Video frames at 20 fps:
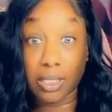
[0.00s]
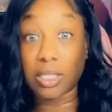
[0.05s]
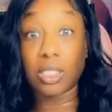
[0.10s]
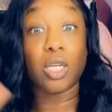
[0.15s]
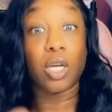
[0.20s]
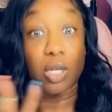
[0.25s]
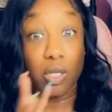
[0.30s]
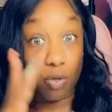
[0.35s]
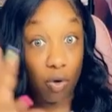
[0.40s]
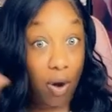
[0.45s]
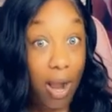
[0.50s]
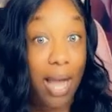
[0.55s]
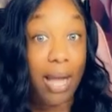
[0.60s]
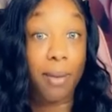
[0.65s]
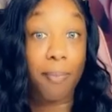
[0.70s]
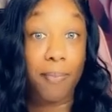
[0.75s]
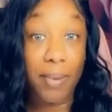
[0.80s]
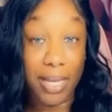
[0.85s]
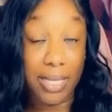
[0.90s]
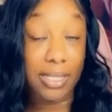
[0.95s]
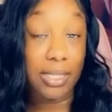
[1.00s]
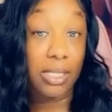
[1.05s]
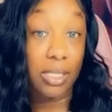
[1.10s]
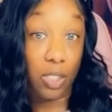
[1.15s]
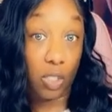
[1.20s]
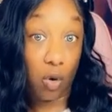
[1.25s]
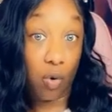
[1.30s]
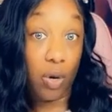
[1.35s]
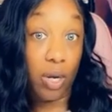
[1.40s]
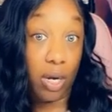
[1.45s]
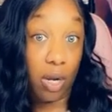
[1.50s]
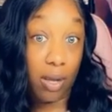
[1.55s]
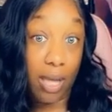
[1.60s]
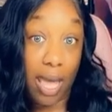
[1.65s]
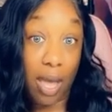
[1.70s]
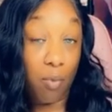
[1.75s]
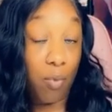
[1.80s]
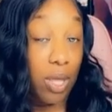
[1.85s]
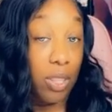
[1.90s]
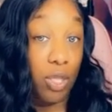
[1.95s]
your Croc business going.
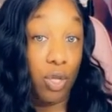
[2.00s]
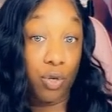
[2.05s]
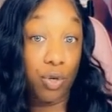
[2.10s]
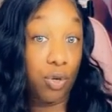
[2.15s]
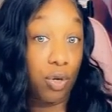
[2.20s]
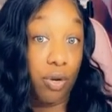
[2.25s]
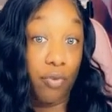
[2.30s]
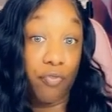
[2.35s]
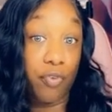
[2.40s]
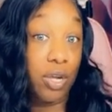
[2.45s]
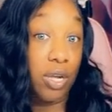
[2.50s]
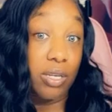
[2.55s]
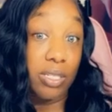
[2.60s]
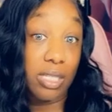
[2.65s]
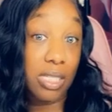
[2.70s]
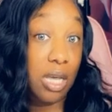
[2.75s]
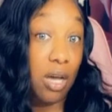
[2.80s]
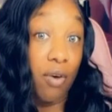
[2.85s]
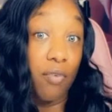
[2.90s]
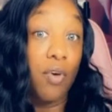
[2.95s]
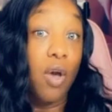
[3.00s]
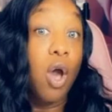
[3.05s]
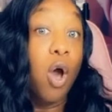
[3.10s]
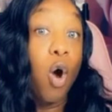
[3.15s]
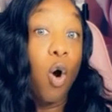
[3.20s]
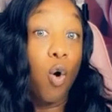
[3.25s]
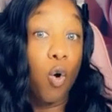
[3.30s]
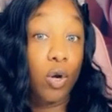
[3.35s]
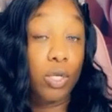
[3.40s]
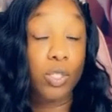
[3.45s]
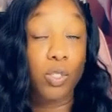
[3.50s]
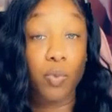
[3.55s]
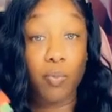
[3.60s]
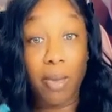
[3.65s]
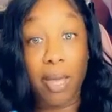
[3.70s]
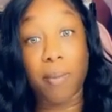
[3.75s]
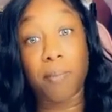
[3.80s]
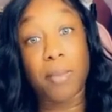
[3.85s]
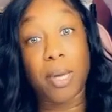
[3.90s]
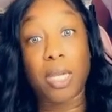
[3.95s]
Okay. Whether you're doing it for yourself or to
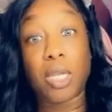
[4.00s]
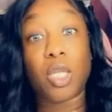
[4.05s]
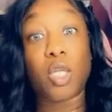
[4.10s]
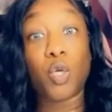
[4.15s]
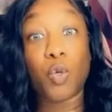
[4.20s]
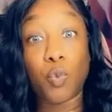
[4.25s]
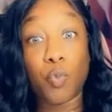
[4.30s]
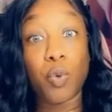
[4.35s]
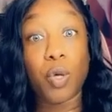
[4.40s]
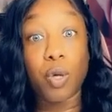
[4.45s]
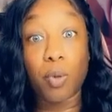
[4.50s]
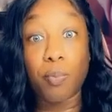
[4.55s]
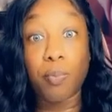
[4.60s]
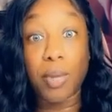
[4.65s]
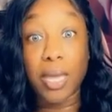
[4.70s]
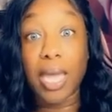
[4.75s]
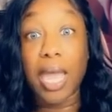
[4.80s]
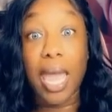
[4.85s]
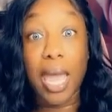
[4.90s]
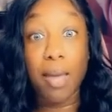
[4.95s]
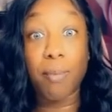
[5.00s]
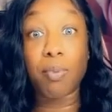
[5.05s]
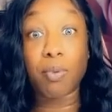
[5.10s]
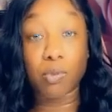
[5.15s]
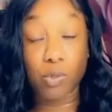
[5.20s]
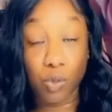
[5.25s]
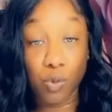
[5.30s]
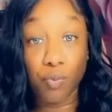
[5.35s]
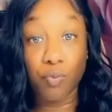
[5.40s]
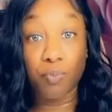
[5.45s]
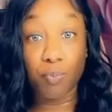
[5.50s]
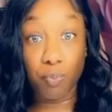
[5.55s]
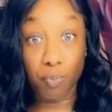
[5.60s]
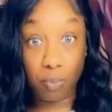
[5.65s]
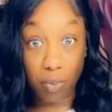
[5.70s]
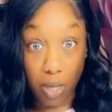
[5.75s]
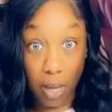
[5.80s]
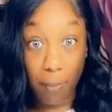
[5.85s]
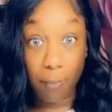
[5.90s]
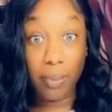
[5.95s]
make money, you will be able to
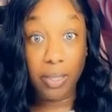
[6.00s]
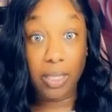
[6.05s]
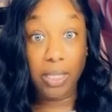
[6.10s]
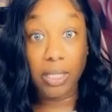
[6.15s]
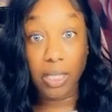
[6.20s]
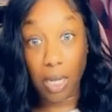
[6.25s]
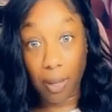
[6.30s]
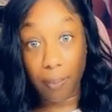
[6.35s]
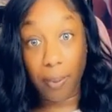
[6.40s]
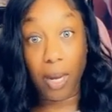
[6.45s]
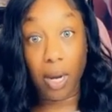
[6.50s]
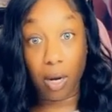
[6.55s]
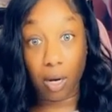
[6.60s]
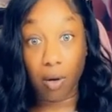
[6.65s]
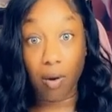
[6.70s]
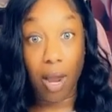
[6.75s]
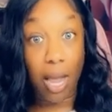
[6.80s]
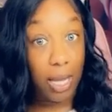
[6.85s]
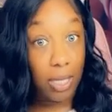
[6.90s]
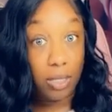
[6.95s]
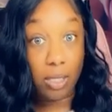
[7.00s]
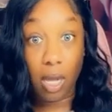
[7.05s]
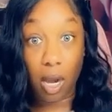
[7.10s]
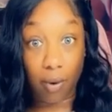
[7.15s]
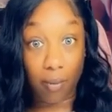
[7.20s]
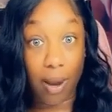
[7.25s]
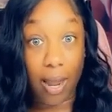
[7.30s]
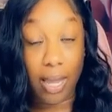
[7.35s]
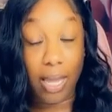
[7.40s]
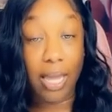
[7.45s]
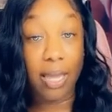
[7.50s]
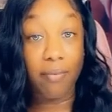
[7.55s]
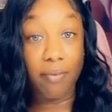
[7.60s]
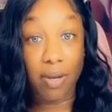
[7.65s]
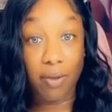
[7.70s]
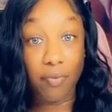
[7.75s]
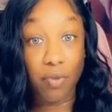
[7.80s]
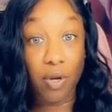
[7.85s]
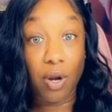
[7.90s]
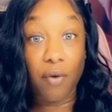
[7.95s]
complete a pair of Crocs. All right. Even
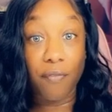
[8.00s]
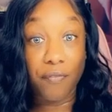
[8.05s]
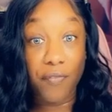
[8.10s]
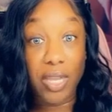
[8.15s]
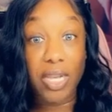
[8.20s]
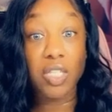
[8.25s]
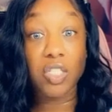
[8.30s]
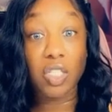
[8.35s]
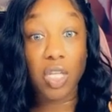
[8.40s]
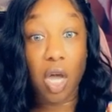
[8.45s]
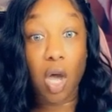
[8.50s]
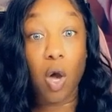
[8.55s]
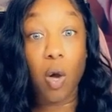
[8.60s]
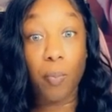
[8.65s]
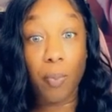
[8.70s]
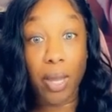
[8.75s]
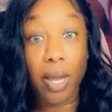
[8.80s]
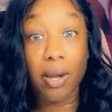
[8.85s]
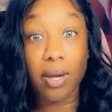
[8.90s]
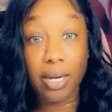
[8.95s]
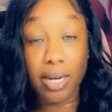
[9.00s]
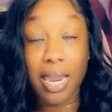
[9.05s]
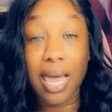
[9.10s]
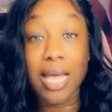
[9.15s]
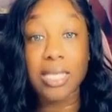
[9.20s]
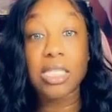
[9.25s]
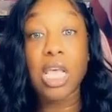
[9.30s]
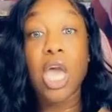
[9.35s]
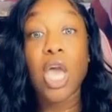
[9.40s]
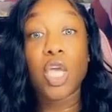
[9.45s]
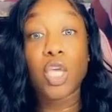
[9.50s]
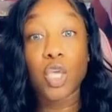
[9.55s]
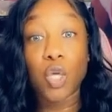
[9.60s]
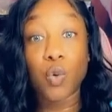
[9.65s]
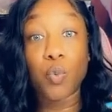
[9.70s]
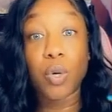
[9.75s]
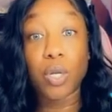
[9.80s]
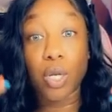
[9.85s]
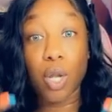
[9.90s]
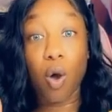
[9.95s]
if you don't finish the whole pair in class, you
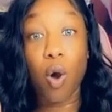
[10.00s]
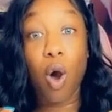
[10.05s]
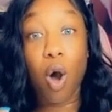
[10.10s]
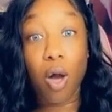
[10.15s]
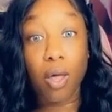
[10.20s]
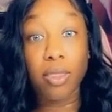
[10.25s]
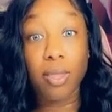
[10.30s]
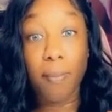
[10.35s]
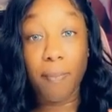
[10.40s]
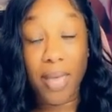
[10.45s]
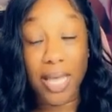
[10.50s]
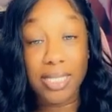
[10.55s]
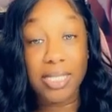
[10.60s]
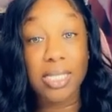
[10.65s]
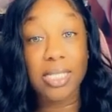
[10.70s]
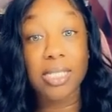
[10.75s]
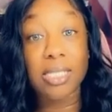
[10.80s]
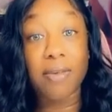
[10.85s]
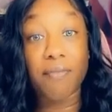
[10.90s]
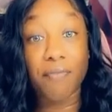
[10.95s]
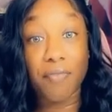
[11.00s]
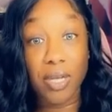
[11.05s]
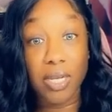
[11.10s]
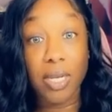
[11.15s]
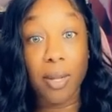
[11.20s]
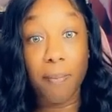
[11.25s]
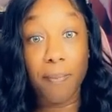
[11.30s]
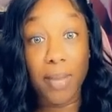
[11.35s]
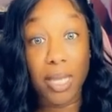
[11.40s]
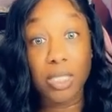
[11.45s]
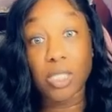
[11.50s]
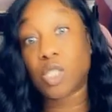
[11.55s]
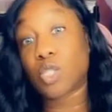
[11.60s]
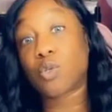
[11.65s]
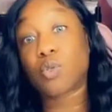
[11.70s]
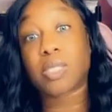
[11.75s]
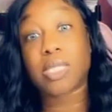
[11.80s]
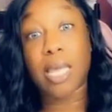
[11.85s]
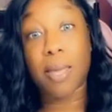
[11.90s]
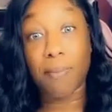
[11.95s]
will know all the basics and
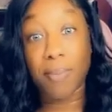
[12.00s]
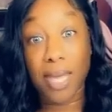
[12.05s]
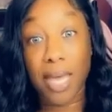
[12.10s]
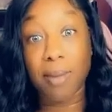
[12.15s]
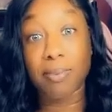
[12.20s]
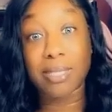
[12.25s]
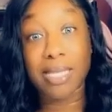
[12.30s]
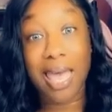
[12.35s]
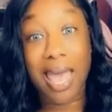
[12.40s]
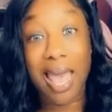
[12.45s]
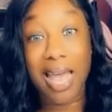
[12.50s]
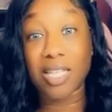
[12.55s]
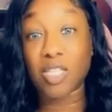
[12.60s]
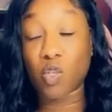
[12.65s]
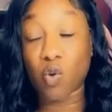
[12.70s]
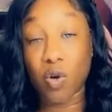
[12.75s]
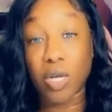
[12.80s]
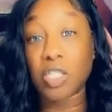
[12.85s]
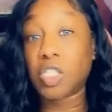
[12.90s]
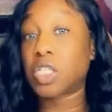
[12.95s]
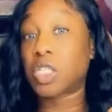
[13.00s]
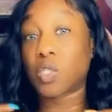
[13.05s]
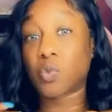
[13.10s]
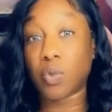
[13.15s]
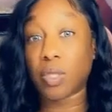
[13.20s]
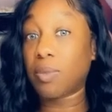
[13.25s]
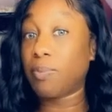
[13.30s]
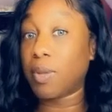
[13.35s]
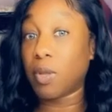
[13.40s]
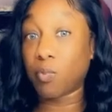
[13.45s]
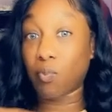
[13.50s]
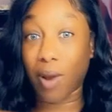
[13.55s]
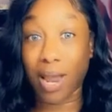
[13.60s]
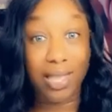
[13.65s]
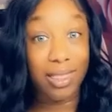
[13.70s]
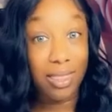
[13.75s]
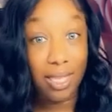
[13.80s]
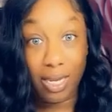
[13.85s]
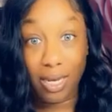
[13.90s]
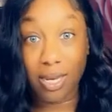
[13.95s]
fundamentals and be able to ask questions with me
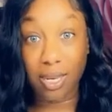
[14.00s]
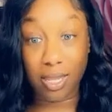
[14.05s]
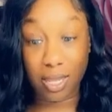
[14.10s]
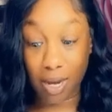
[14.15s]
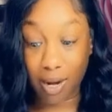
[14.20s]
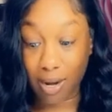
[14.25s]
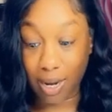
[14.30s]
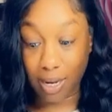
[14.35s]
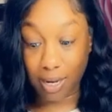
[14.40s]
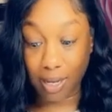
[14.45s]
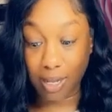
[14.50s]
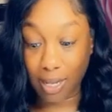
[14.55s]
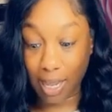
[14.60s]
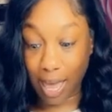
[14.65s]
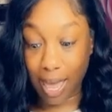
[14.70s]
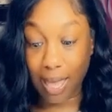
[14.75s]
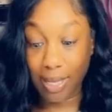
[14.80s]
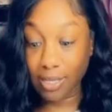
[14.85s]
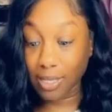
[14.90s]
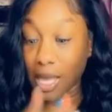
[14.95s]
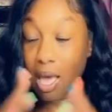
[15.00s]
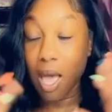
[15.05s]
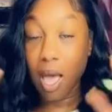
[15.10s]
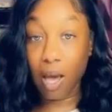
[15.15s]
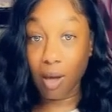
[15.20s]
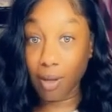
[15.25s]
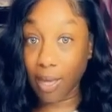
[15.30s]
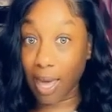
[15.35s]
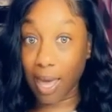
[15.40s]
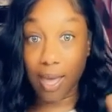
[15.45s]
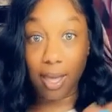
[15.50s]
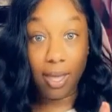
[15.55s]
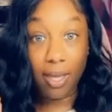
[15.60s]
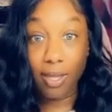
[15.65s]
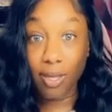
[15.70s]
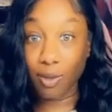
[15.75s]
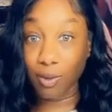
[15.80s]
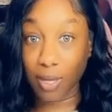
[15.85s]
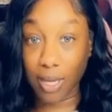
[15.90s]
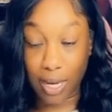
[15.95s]
right then and there in the class. Okay.
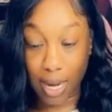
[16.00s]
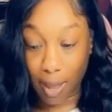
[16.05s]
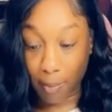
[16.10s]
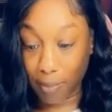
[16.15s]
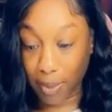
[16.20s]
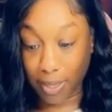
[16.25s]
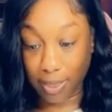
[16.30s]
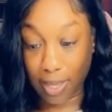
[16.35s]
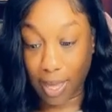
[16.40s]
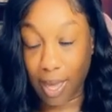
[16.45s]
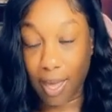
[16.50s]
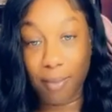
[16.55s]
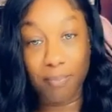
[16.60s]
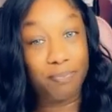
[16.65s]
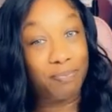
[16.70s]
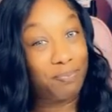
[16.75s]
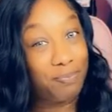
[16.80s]
You cannot beat that.